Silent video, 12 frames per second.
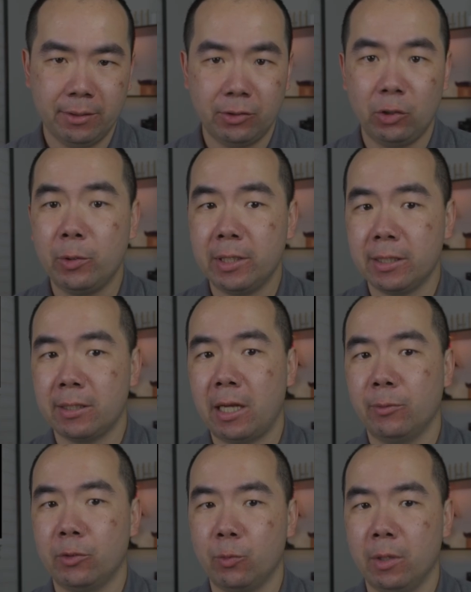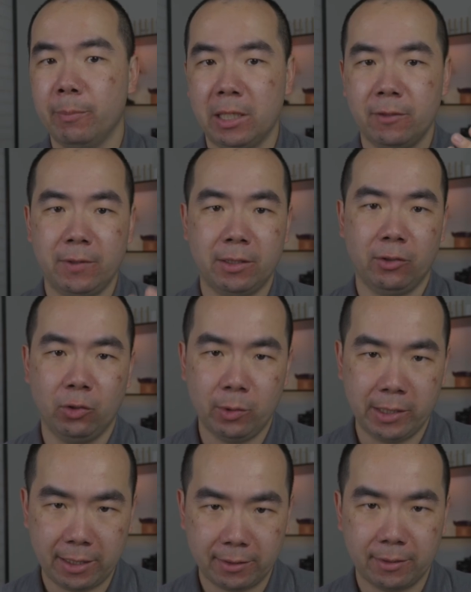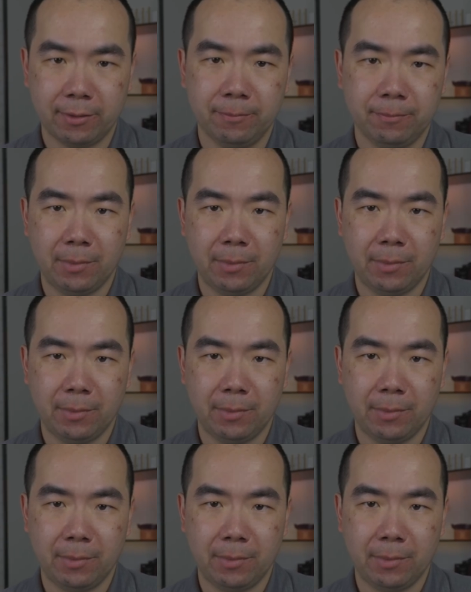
so you can decide which one best fits on your desk.